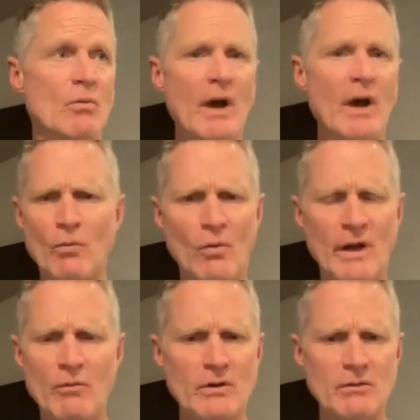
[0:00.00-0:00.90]
why
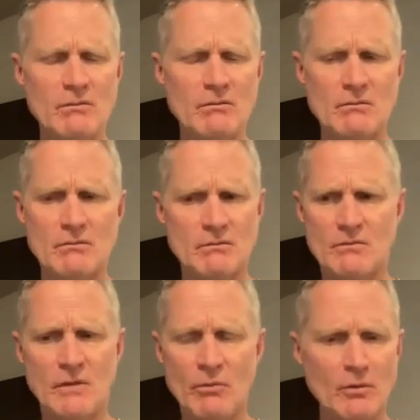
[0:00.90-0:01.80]
wouldn't
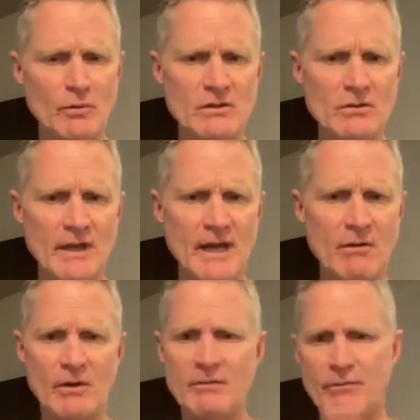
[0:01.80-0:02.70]
we do
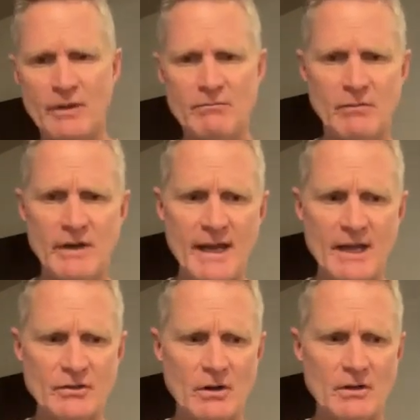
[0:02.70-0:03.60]
that? We
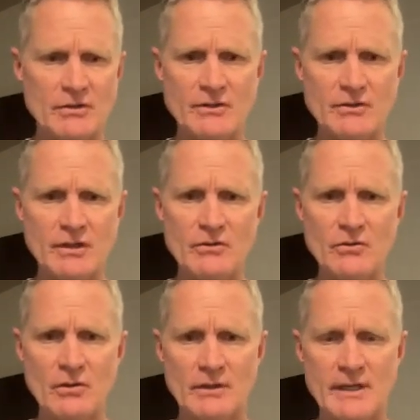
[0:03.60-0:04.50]
ask our
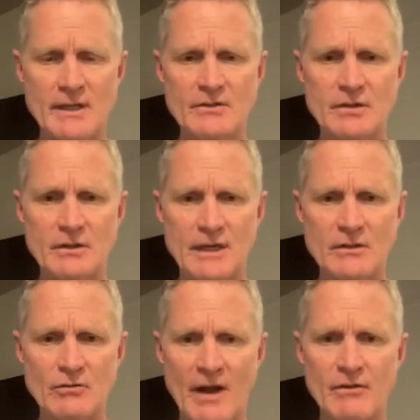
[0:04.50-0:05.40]
16-year-old kids to
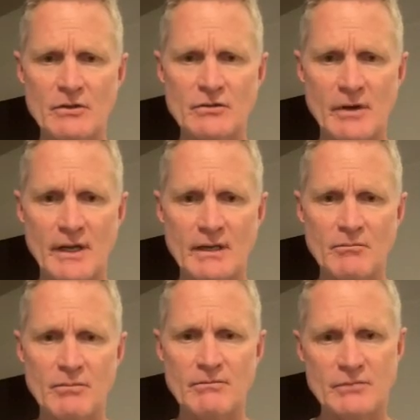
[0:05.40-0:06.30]
take driver's
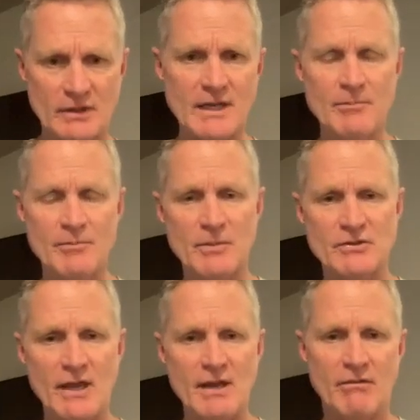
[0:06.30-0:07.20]
training to keep them
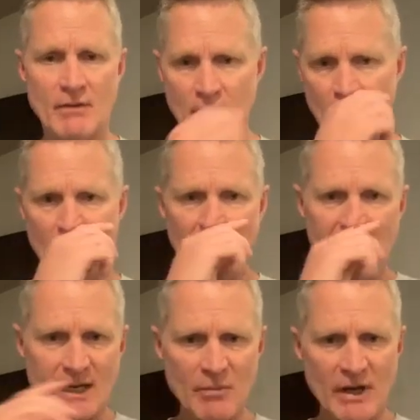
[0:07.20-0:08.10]
safe.
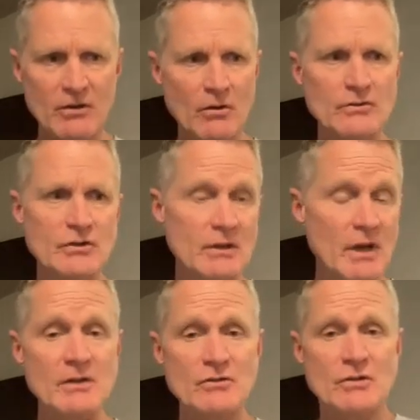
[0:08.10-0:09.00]
Anybody who owns a
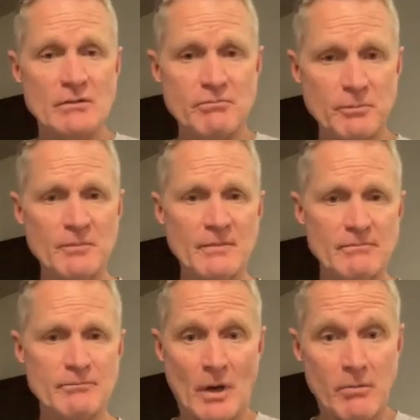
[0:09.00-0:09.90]
gun should
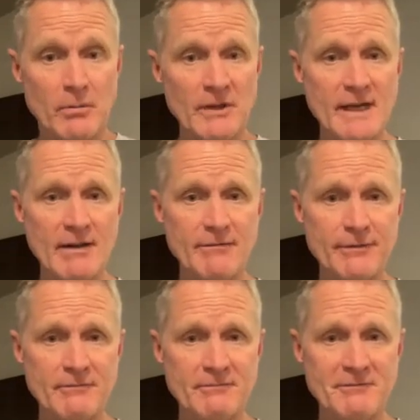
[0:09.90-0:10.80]
probably
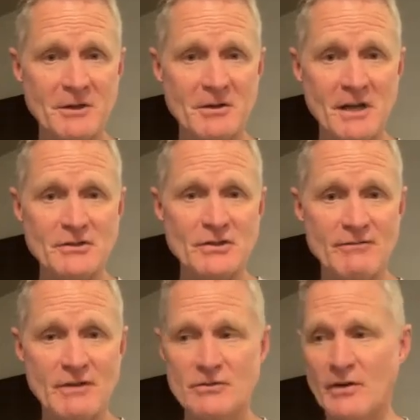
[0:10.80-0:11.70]
have gun
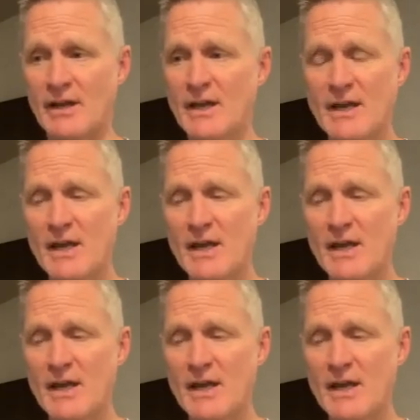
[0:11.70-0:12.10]
safety training.